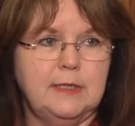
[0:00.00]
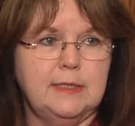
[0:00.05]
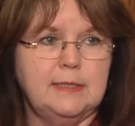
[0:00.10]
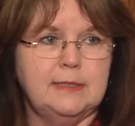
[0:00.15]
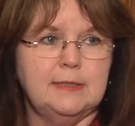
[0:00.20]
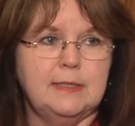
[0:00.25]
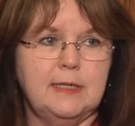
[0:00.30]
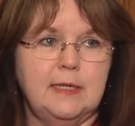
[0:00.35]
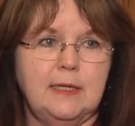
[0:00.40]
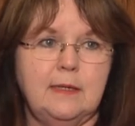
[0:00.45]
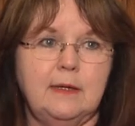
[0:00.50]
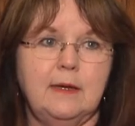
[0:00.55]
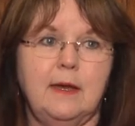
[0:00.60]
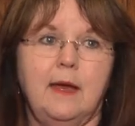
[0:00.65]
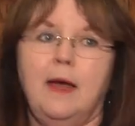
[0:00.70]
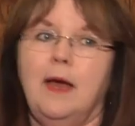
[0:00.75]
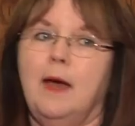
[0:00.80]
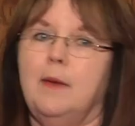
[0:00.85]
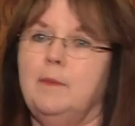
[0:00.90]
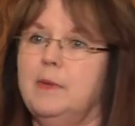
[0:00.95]
D.C.,
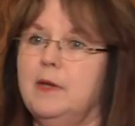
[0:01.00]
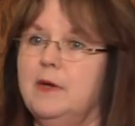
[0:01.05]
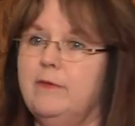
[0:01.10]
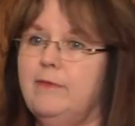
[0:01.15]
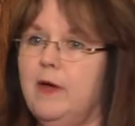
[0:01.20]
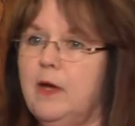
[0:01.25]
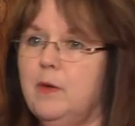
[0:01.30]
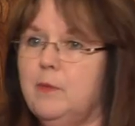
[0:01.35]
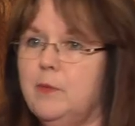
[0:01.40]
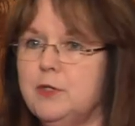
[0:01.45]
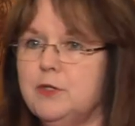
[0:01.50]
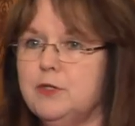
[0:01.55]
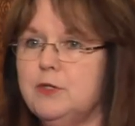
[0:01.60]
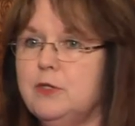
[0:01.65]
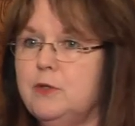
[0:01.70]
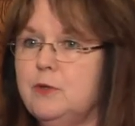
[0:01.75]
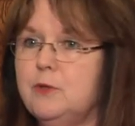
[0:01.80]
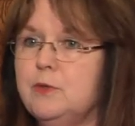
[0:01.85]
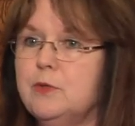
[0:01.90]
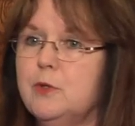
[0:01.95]
but if I wish to
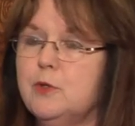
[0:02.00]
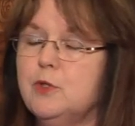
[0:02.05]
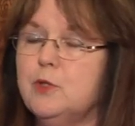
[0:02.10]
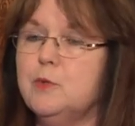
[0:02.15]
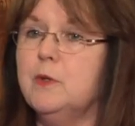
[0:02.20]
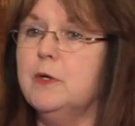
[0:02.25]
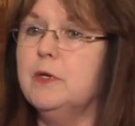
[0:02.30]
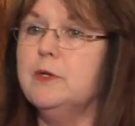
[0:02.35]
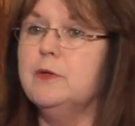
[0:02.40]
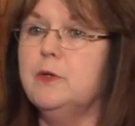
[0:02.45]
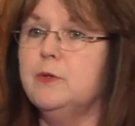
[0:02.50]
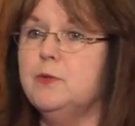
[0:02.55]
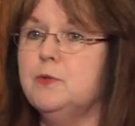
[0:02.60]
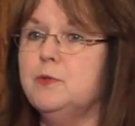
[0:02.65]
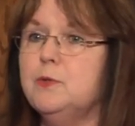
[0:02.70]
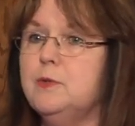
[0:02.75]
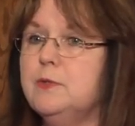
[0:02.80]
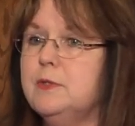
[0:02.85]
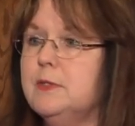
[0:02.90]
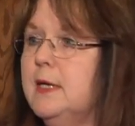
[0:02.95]
do social work in those
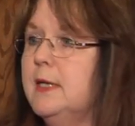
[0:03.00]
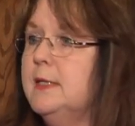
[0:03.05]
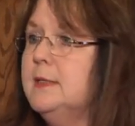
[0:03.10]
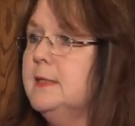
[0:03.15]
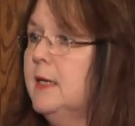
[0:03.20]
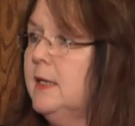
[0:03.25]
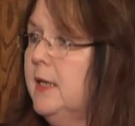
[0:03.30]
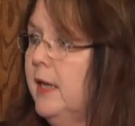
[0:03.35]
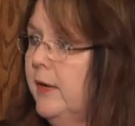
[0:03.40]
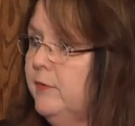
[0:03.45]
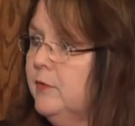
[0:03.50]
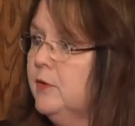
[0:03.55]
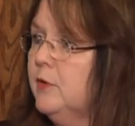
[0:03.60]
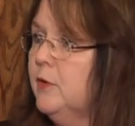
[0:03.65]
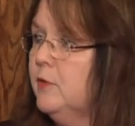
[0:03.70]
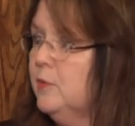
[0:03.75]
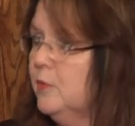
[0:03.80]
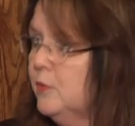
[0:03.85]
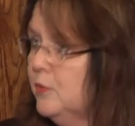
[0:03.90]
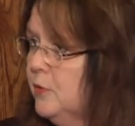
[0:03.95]
2 states, I'd have to go
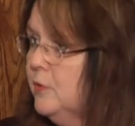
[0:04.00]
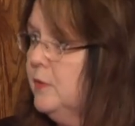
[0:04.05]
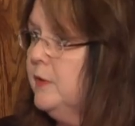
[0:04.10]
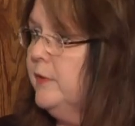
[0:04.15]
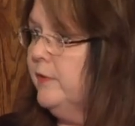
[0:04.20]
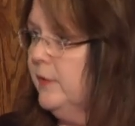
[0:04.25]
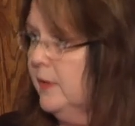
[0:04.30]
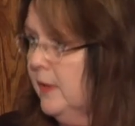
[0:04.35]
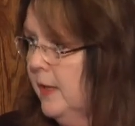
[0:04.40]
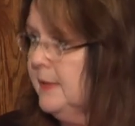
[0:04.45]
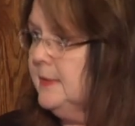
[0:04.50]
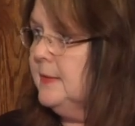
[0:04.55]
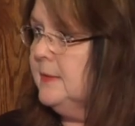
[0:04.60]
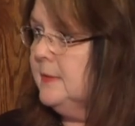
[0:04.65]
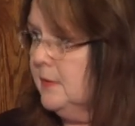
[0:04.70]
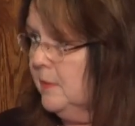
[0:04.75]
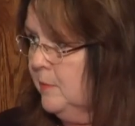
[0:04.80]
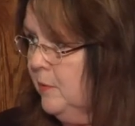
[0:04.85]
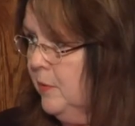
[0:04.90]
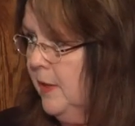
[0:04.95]
through 2 different
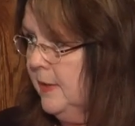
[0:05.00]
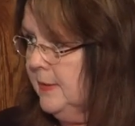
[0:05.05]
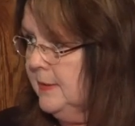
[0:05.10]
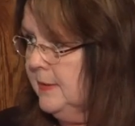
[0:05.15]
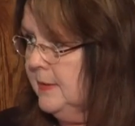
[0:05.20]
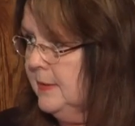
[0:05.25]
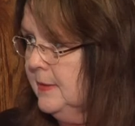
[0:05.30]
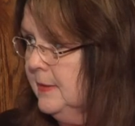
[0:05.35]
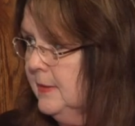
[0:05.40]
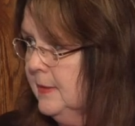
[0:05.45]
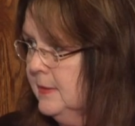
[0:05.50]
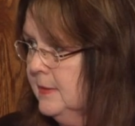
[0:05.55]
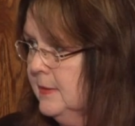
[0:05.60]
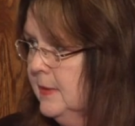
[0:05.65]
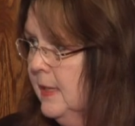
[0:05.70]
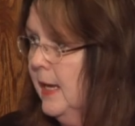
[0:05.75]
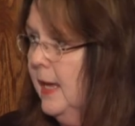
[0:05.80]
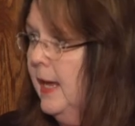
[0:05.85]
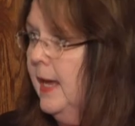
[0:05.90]
licensing processes.